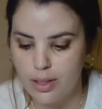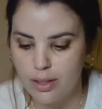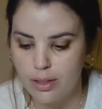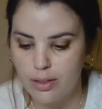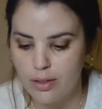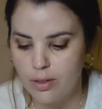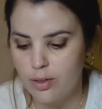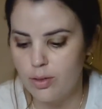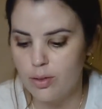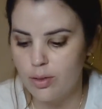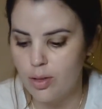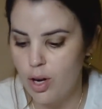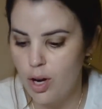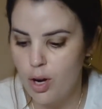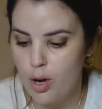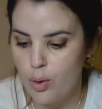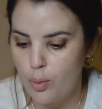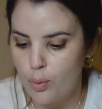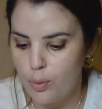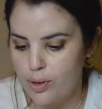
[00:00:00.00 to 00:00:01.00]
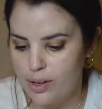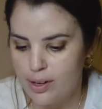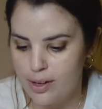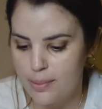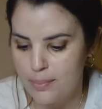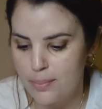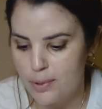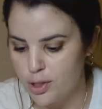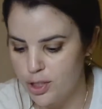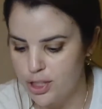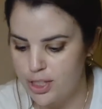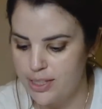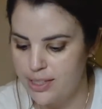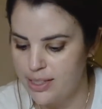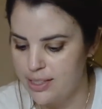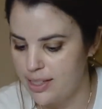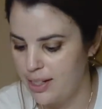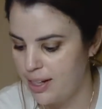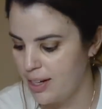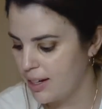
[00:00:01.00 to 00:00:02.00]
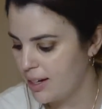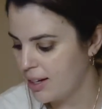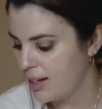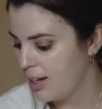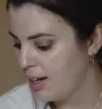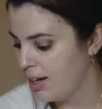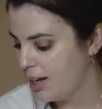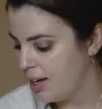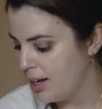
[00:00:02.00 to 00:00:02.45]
little wooden pushy stick.